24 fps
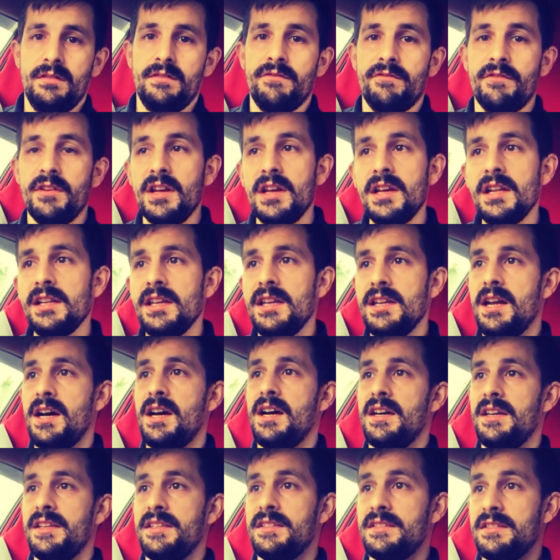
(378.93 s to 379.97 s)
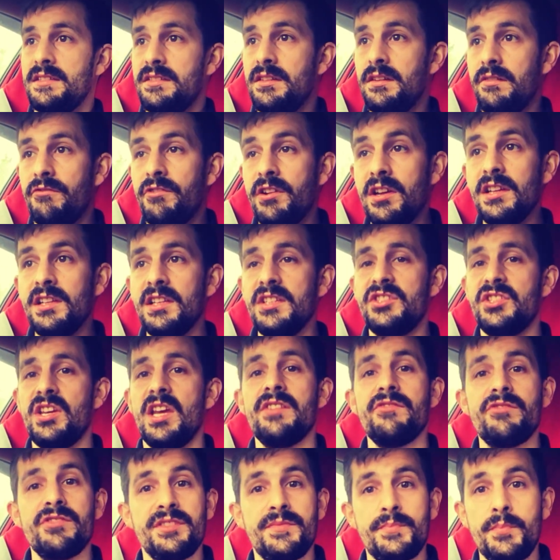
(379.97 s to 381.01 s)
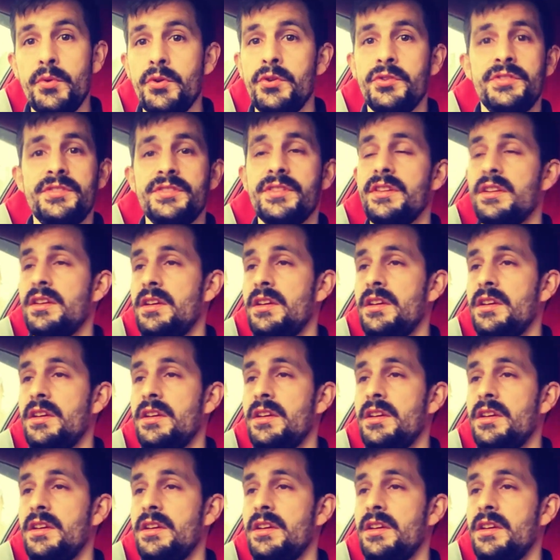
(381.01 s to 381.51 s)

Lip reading: really nice, really generous boot.